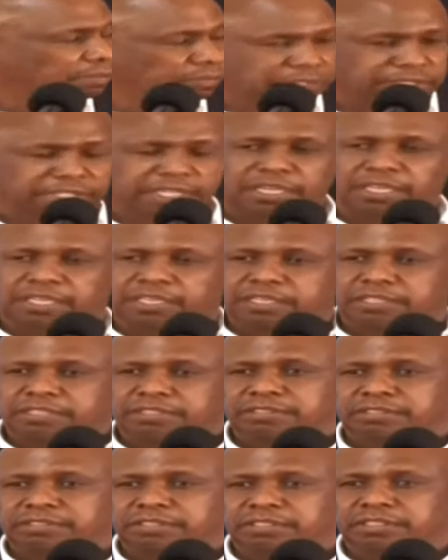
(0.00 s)

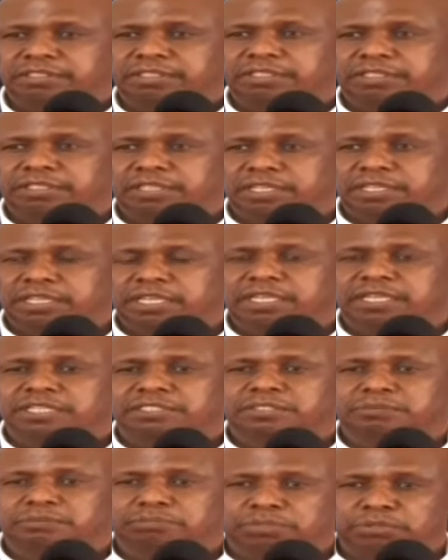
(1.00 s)
Mzee,
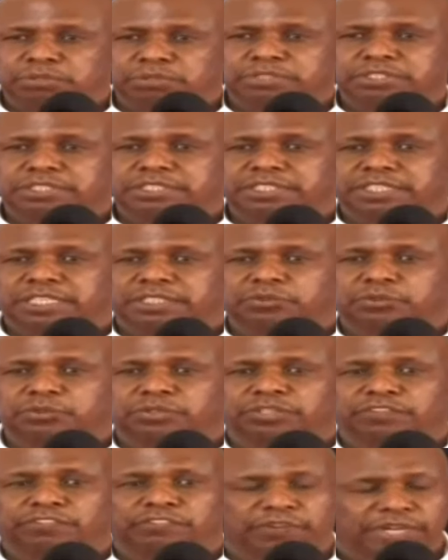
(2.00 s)
it's important that
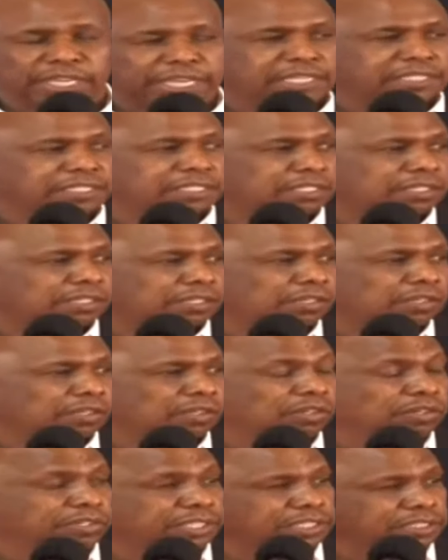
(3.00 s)
we reflect
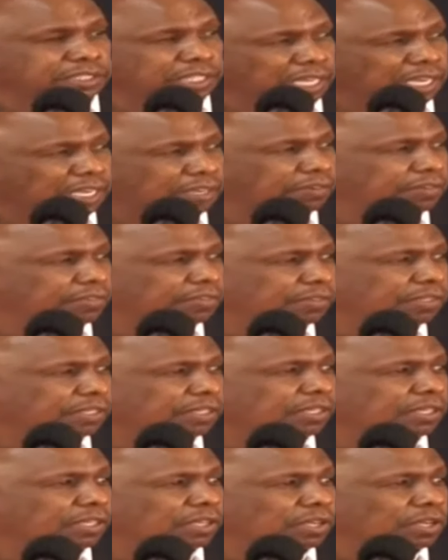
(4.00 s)
on his life.
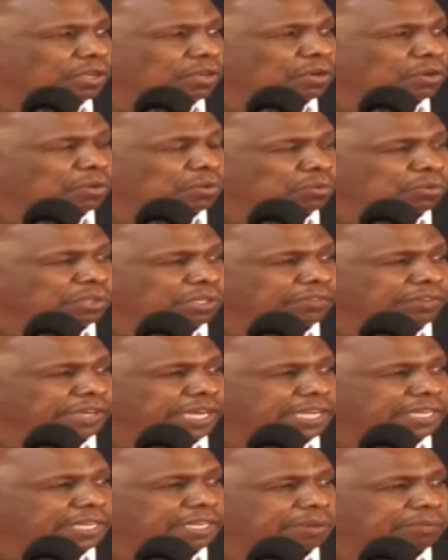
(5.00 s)
We've
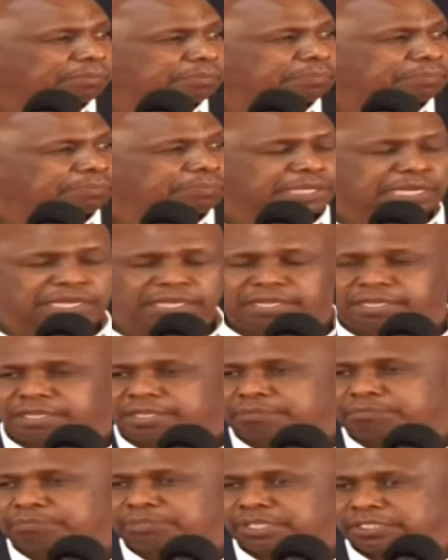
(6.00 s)
had
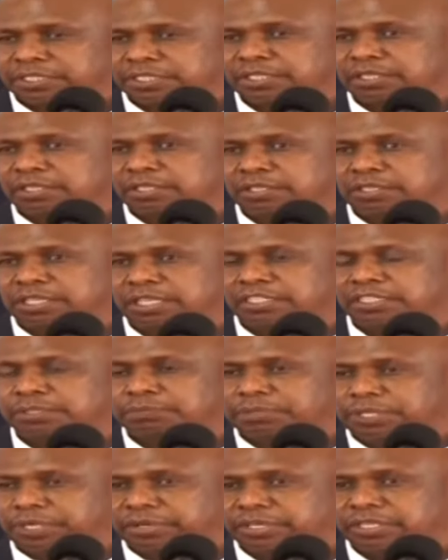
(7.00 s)
a personal
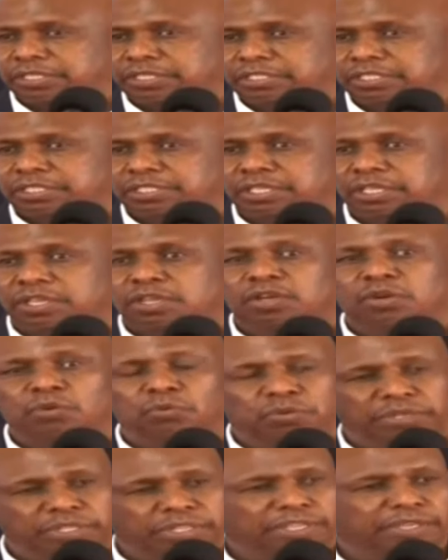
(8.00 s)
experience
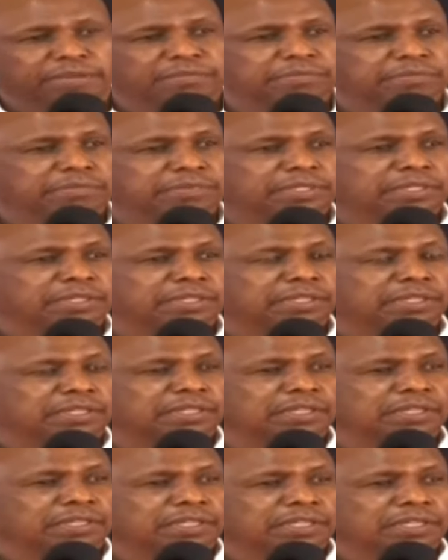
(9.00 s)
with him.
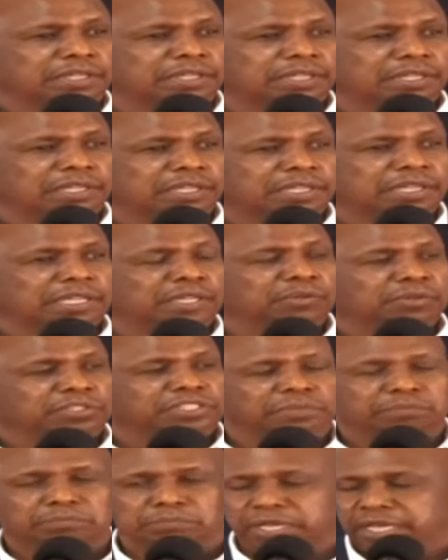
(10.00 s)
He
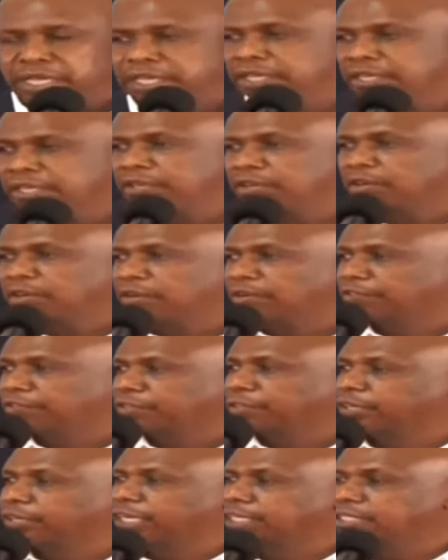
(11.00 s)
was a man
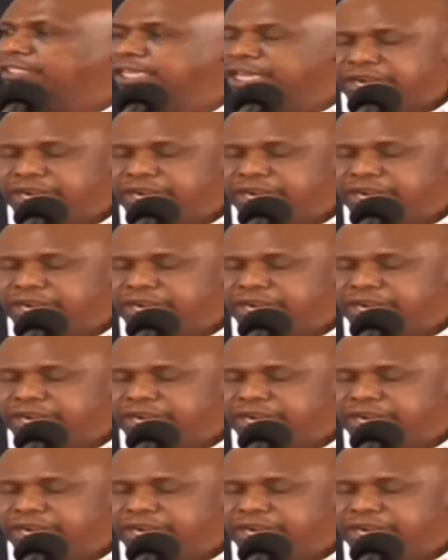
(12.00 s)
of great